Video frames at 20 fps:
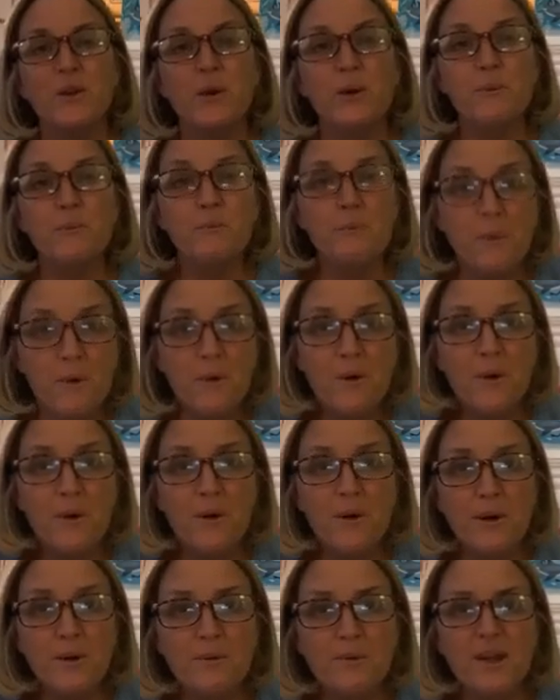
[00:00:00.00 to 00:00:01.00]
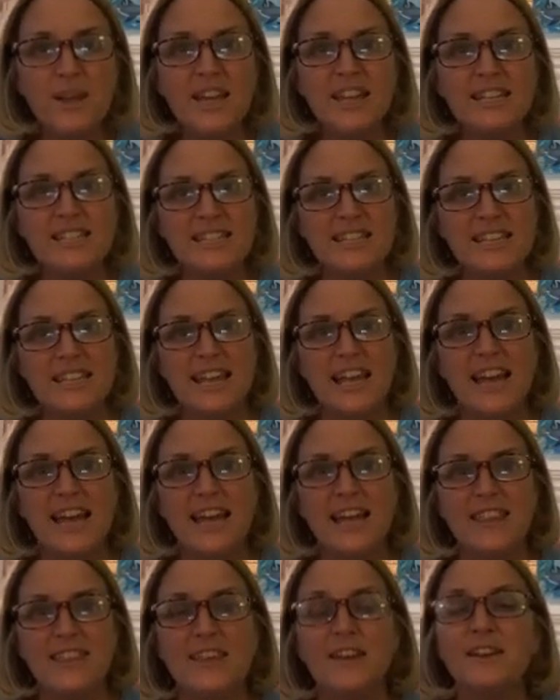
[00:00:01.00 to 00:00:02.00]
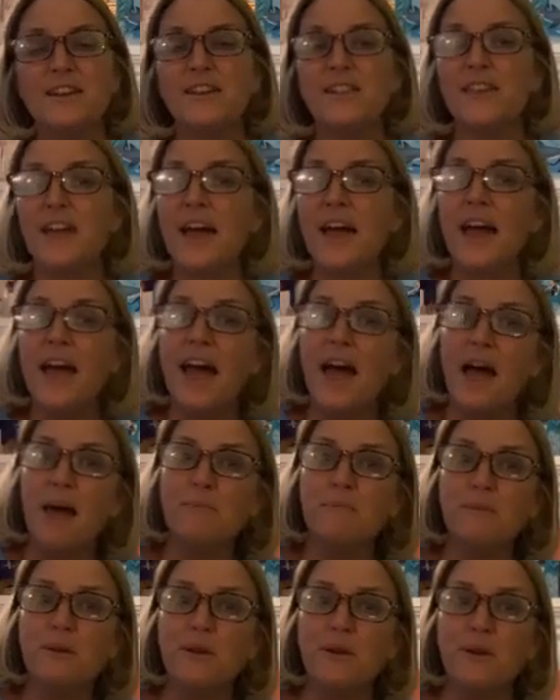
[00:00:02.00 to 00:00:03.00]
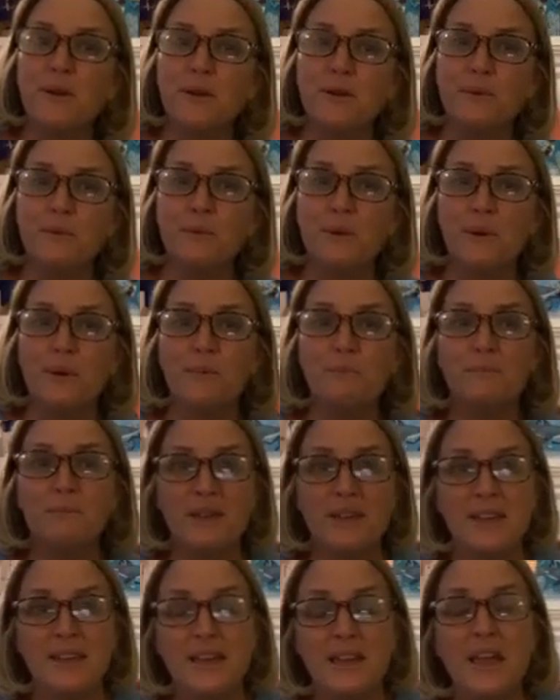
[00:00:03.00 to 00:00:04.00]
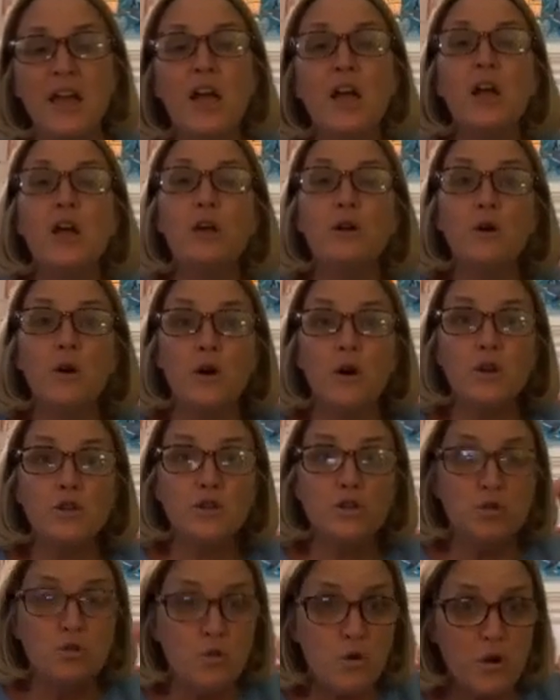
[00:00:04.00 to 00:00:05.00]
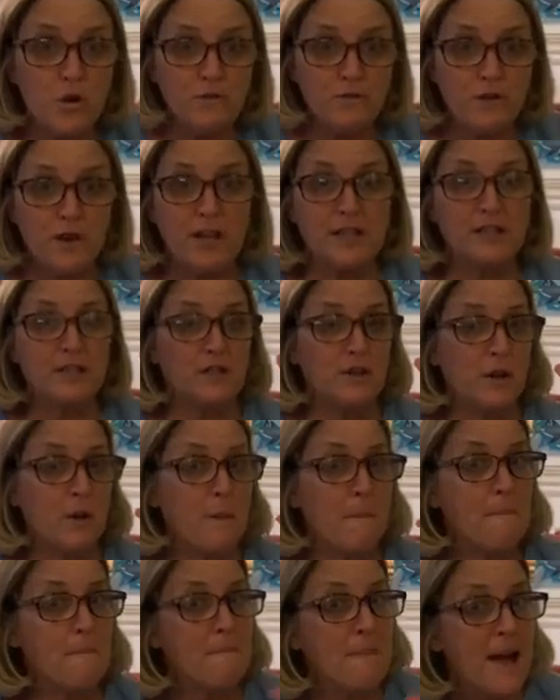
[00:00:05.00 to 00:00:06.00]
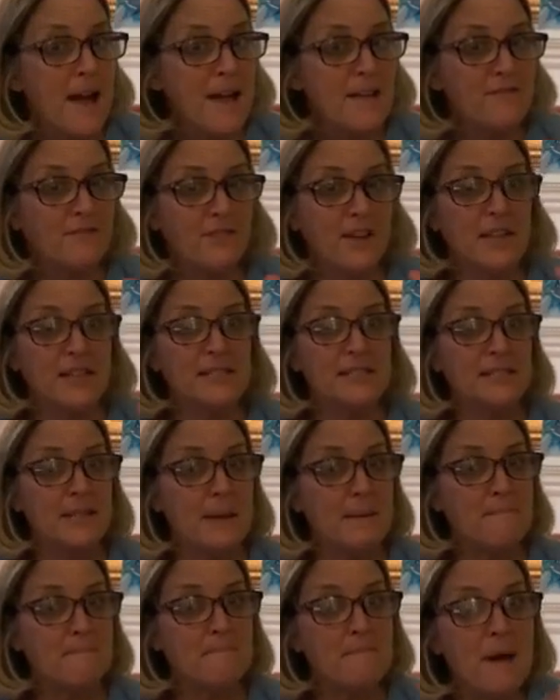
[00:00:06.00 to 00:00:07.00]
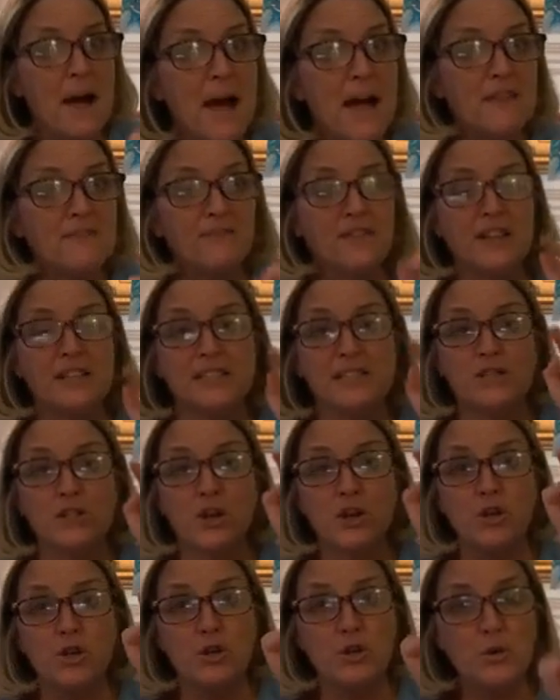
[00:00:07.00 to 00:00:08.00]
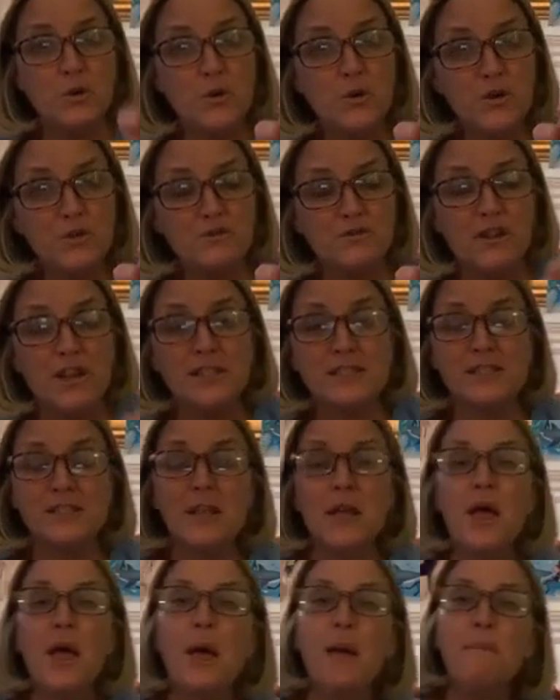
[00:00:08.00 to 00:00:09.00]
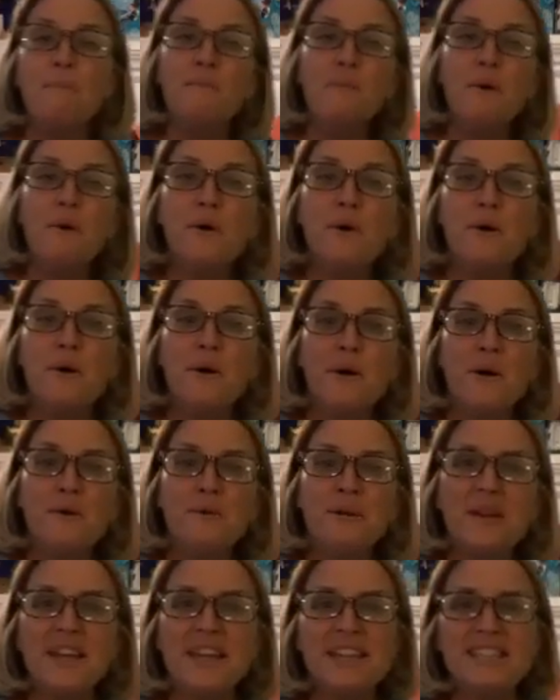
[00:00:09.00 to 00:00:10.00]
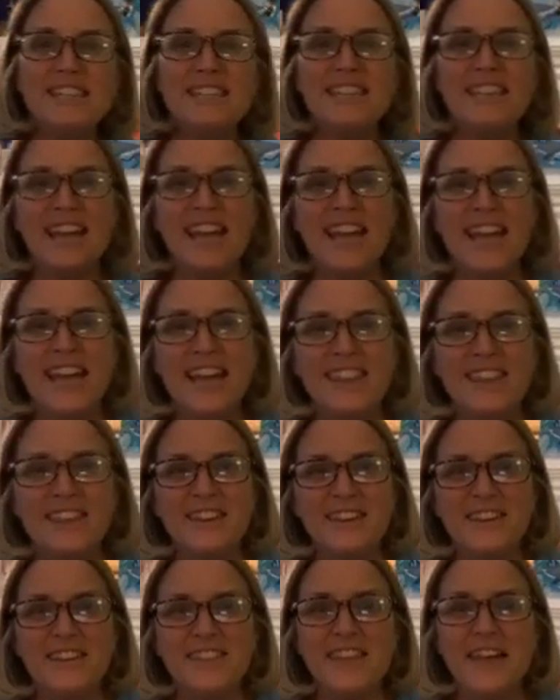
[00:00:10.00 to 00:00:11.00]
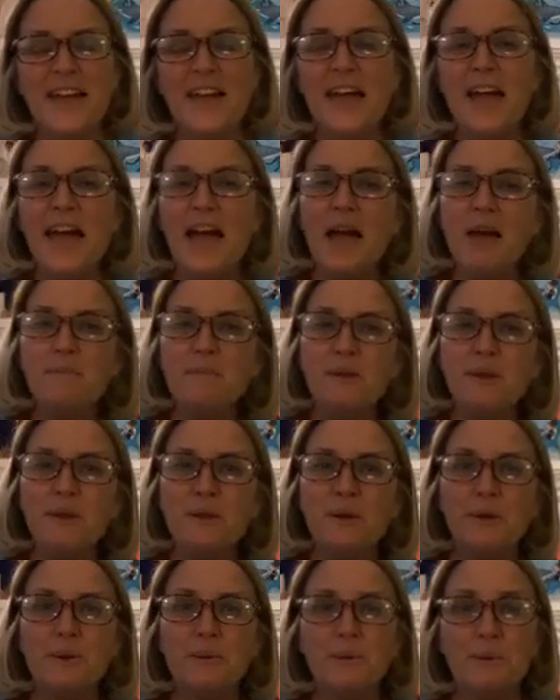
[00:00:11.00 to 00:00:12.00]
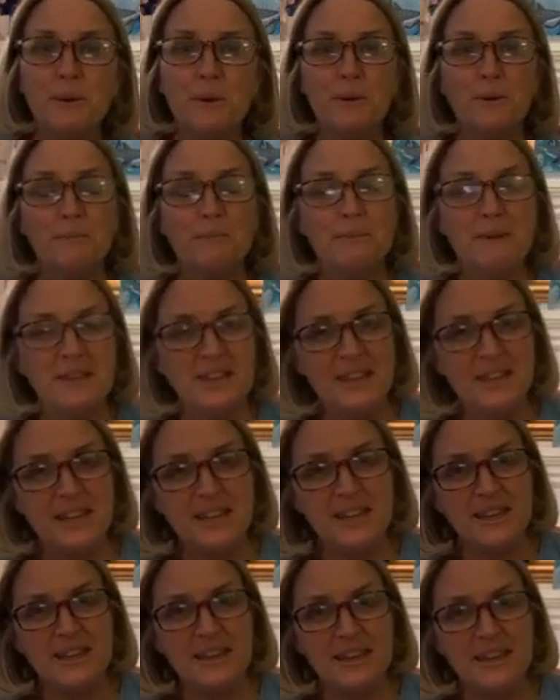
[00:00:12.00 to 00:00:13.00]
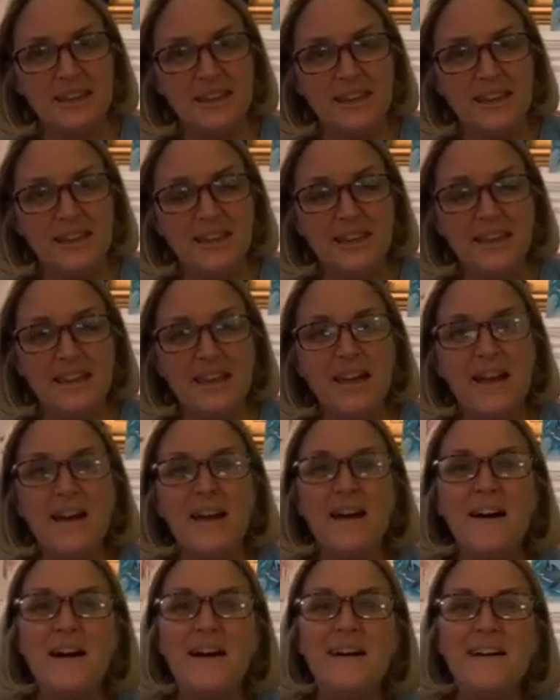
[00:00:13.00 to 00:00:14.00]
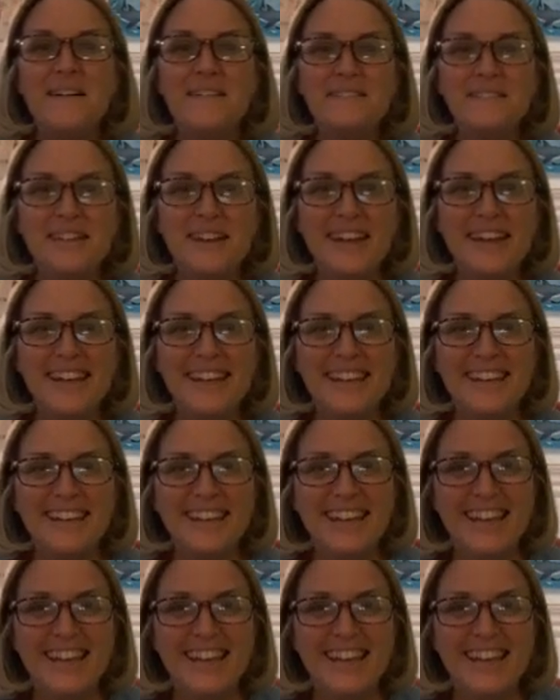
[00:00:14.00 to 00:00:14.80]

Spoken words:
more we get together, the happier we'll be. 'Cause your friends are my friends and my friends are your friends. More we get together, the happier we'll be. All right.